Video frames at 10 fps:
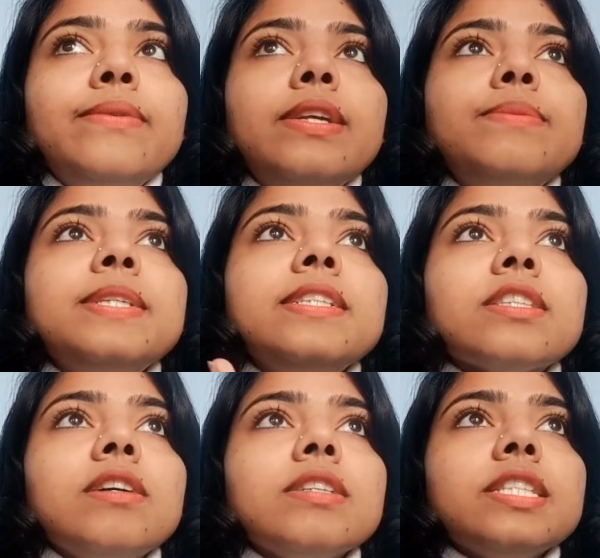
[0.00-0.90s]
will be
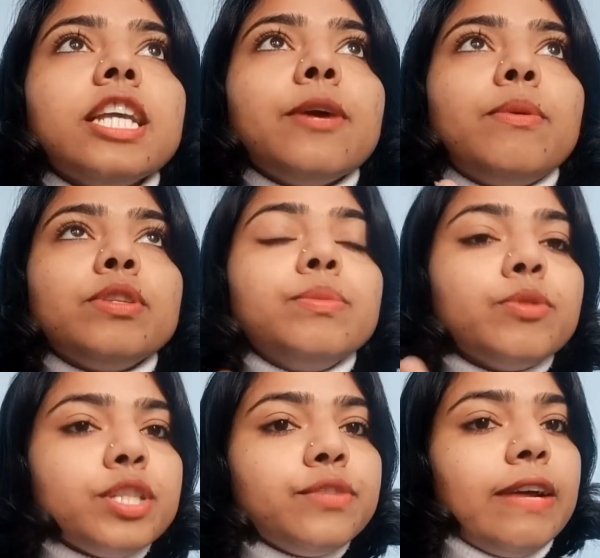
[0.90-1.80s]
discussing about the
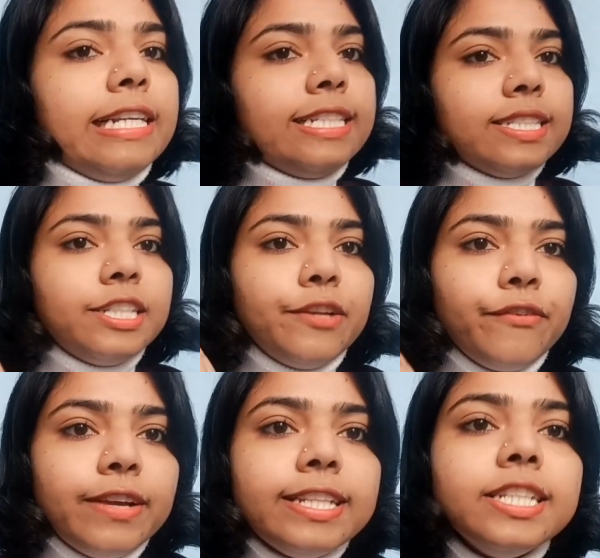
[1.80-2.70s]
process validation in a
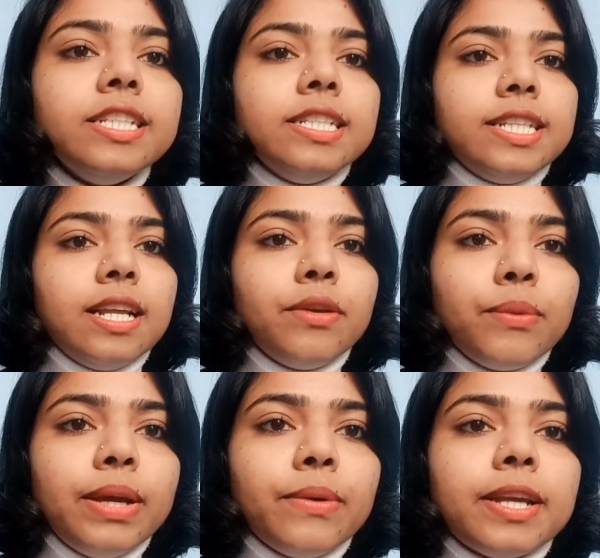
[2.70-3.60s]
very detailed
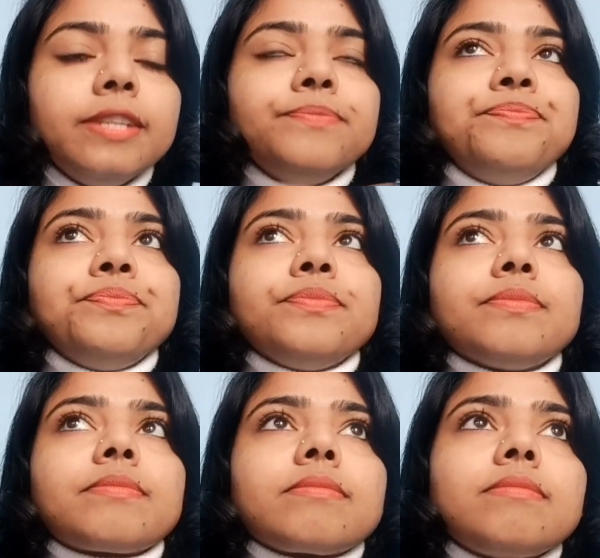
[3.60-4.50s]
way. Okay,
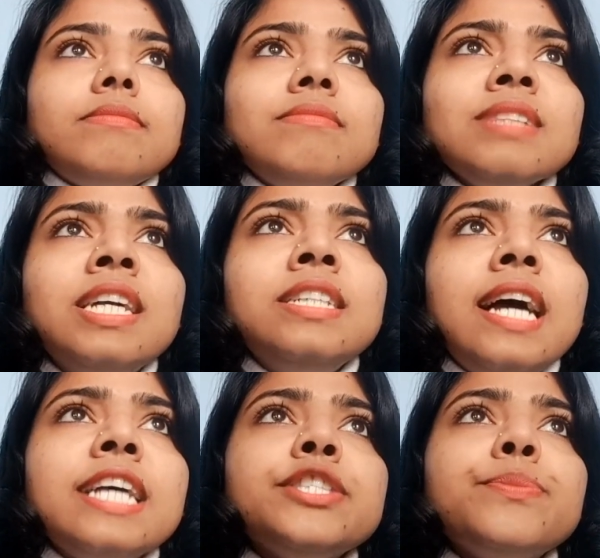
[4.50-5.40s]

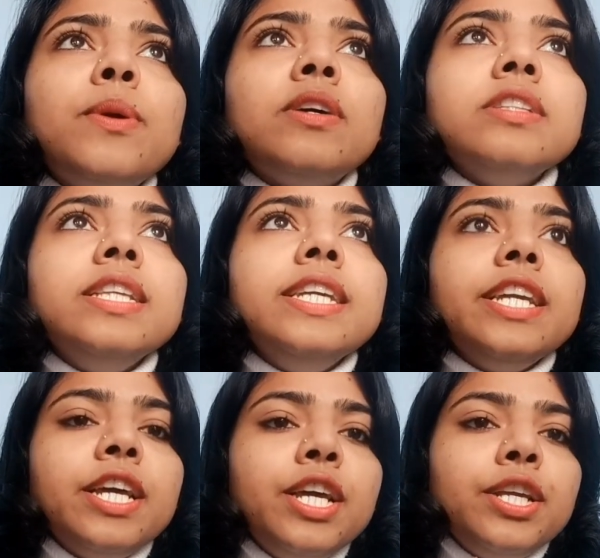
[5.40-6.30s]
as per
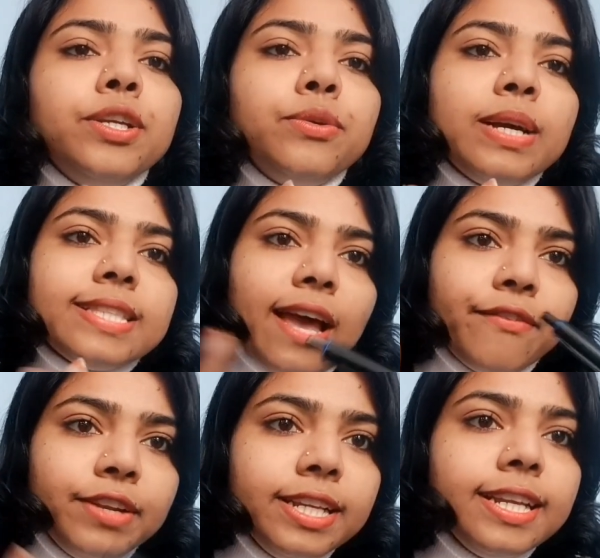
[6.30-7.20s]
the US
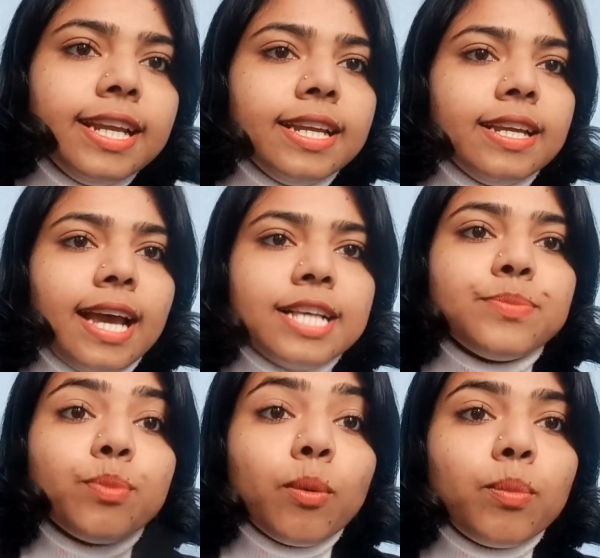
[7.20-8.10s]
FDA has
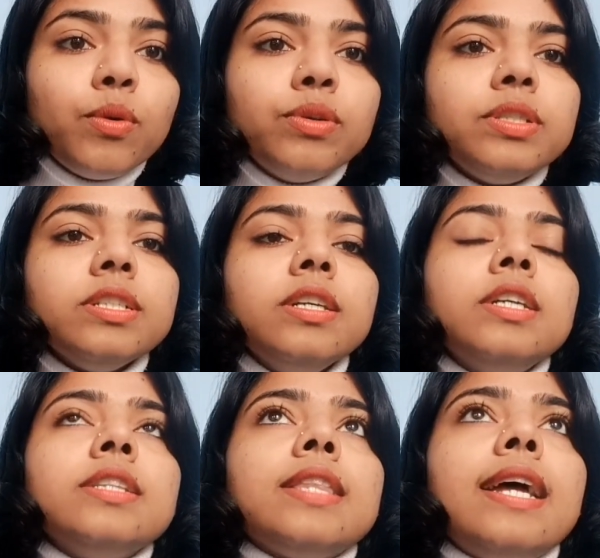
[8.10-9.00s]
proposed
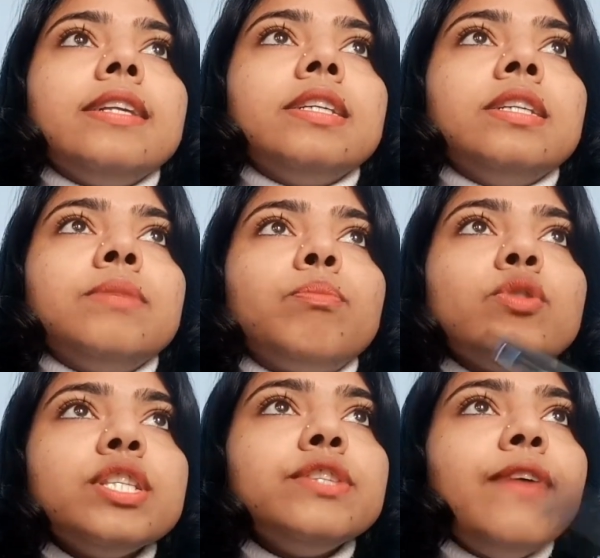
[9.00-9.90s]
that
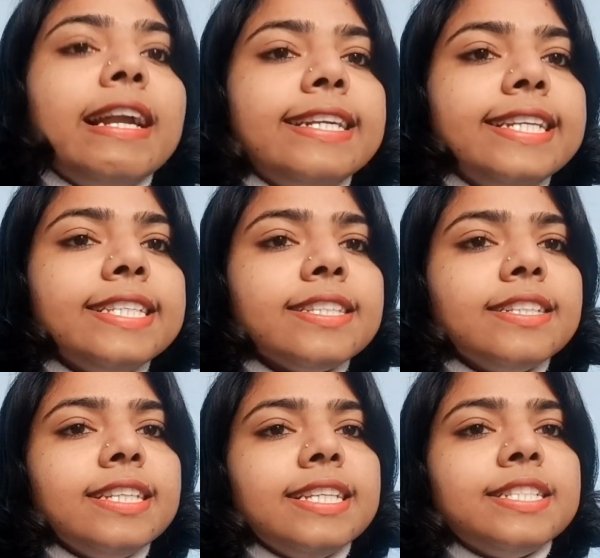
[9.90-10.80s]
process
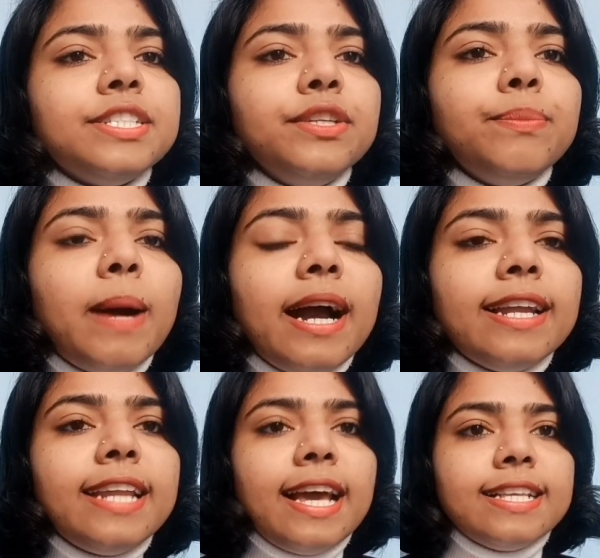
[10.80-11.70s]
validation is
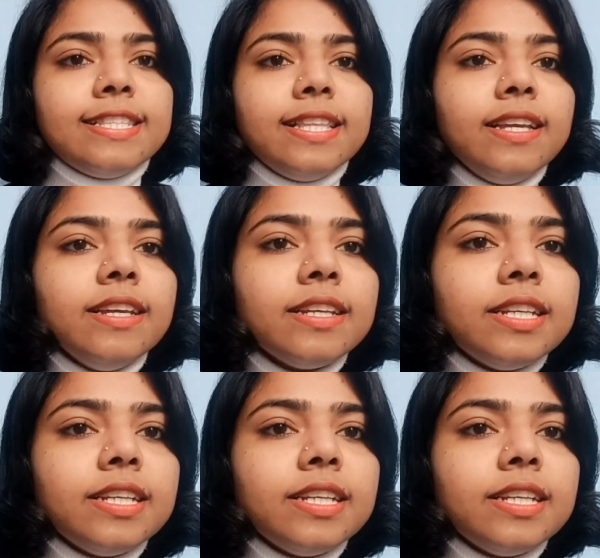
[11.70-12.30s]
defined as the